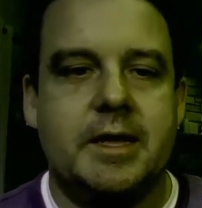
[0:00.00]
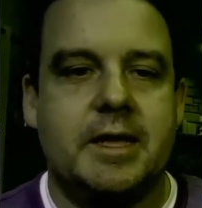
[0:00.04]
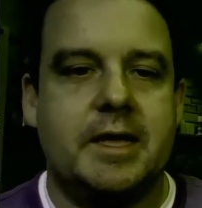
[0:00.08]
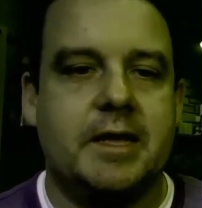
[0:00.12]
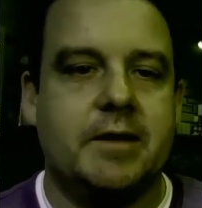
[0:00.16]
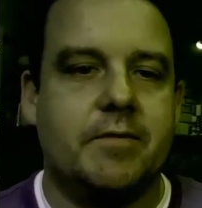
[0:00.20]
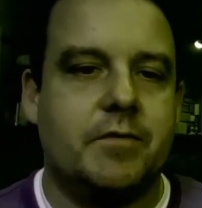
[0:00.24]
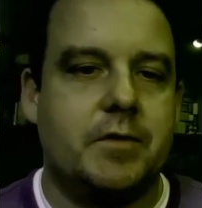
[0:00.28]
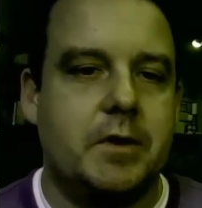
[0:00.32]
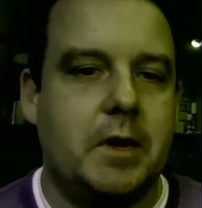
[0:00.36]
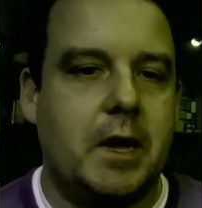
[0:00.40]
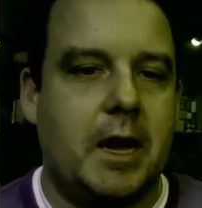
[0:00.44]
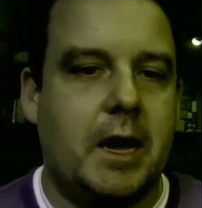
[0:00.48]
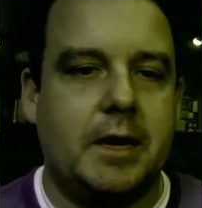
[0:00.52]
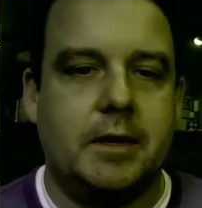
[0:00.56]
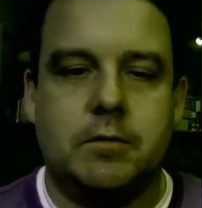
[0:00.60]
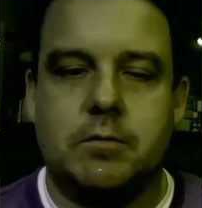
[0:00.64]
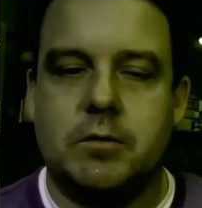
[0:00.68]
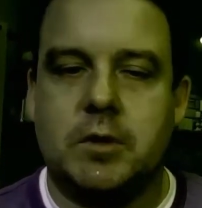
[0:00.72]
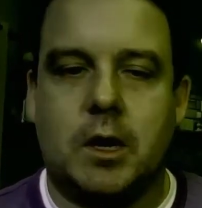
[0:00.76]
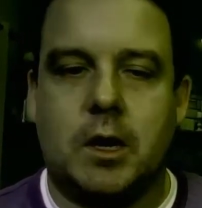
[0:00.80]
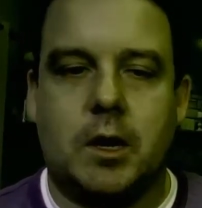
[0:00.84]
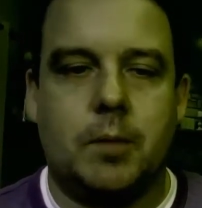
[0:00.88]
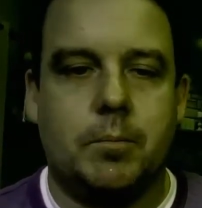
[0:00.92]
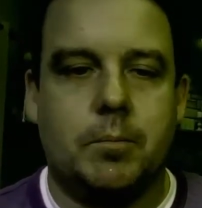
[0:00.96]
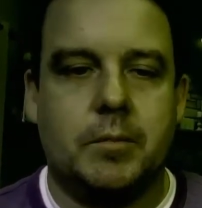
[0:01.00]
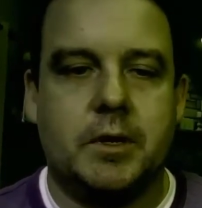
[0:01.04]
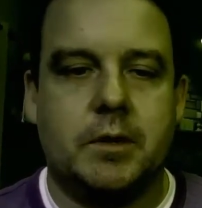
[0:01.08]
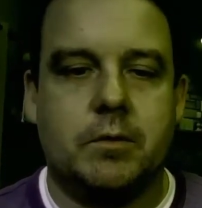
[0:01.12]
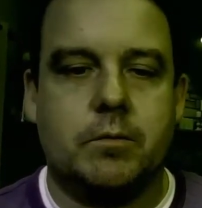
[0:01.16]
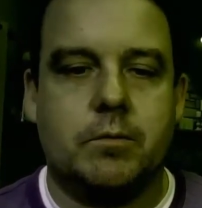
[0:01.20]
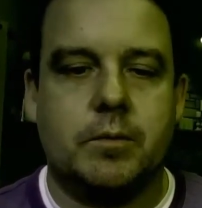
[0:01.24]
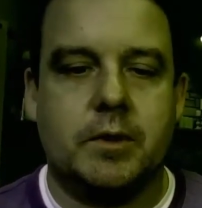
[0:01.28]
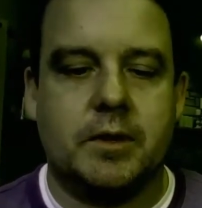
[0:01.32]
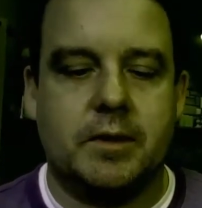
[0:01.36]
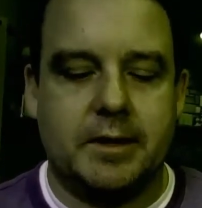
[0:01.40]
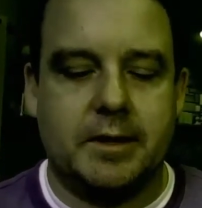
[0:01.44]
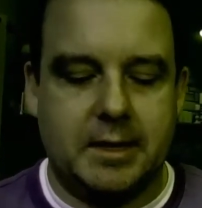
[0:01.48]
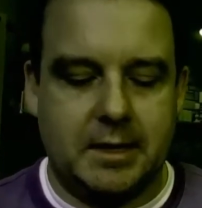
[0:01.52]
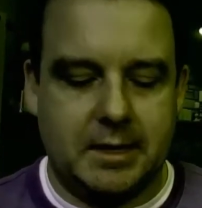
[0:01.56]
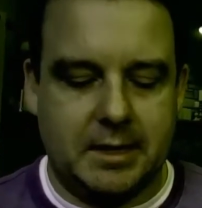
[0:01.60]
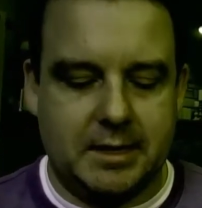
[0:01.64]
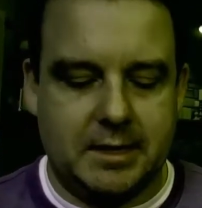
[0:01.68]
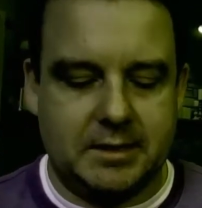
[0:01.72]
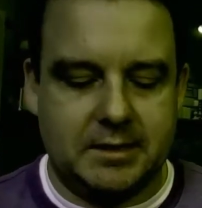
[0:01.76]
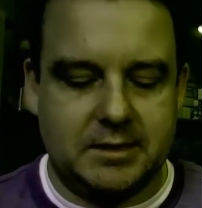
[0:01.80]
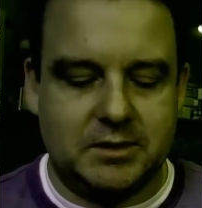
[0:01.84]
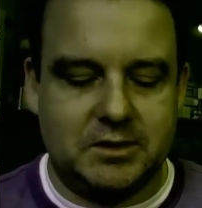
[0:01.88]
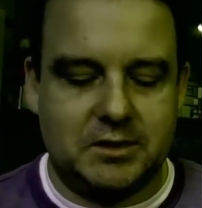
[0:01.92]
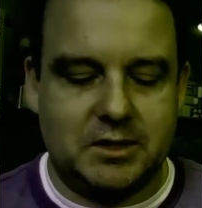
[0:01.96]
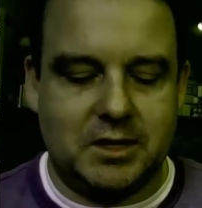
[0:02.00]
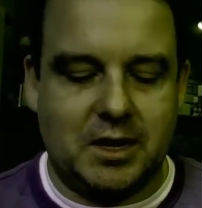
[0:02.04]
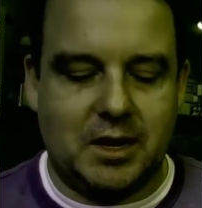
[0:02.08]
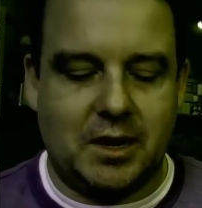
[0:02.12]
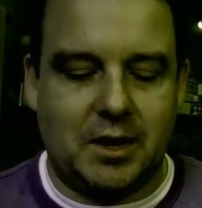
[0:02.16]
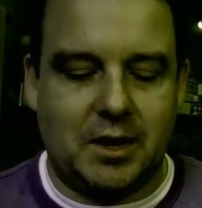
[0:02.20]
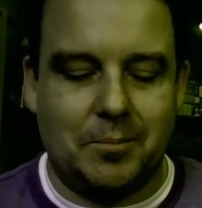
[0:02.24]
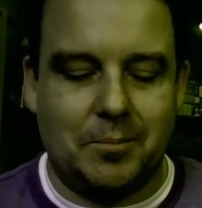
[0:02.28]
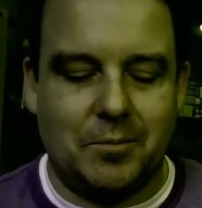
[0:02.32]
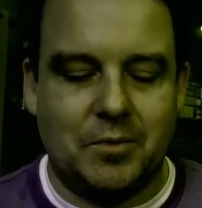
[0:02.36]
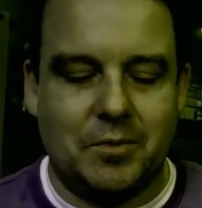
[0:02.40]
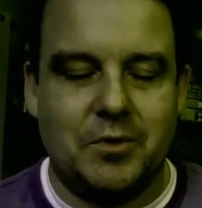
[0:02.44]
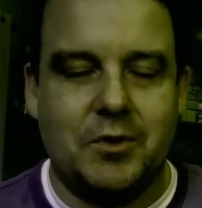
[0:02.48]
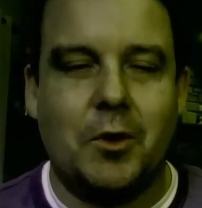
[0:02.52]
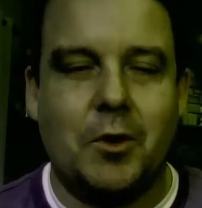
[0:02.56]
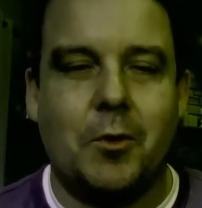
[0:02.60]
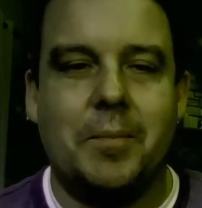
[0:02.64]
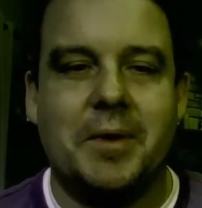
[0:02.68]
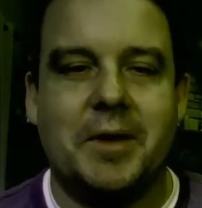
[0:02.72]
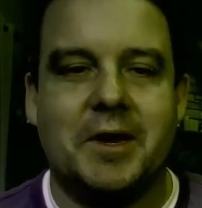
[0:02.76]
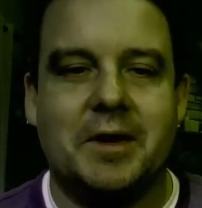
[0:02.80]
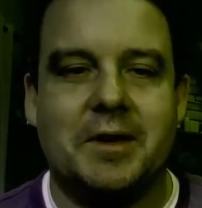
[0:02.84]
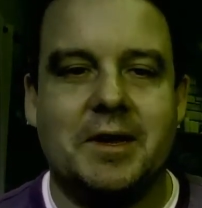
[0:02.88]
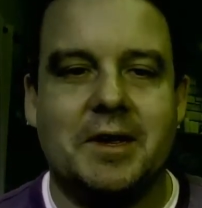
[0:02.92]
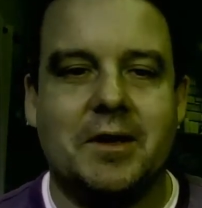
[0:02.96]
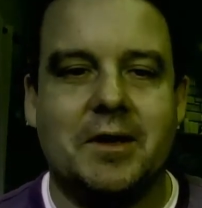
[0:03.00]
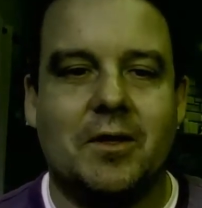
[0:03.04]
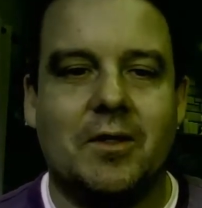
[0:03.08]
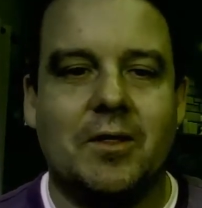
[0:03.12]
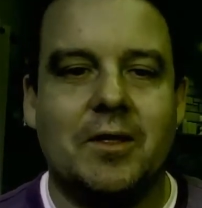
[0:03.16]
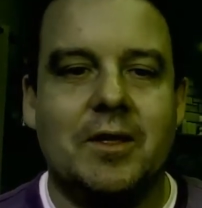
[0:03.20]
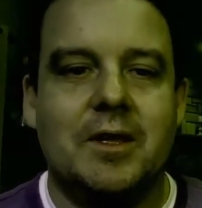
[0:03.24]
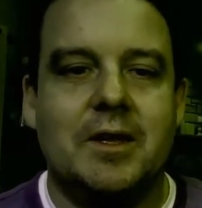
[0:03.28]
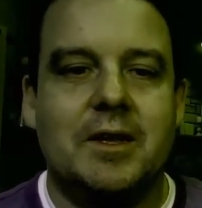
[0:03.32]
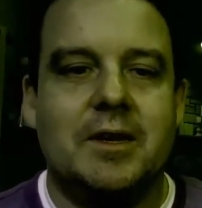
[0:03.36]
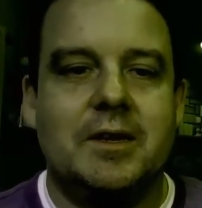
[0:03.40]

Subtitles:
If not, it really is no big deal.